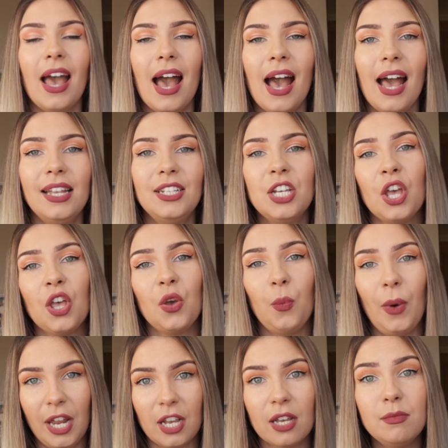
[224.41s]
And
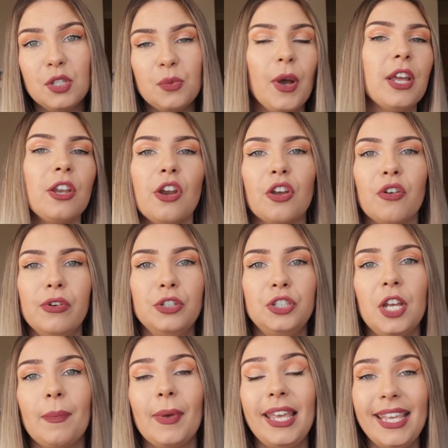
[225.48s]
when it comes to working on a cruise
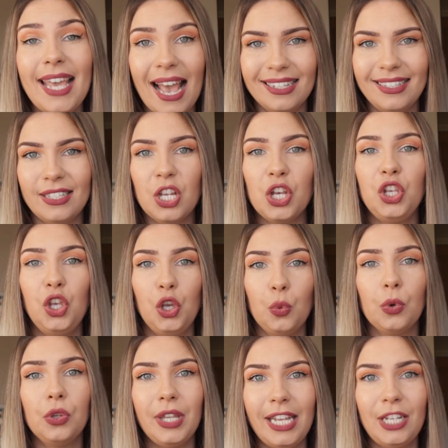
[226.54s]
ship, yes, you
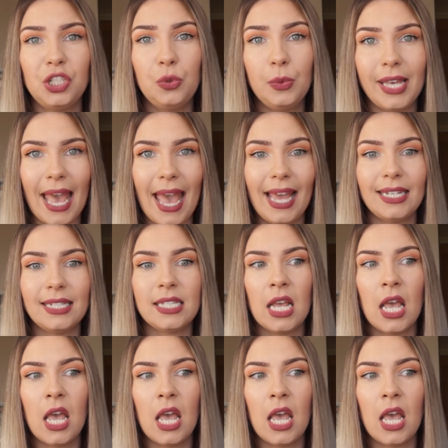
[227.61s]
will need to get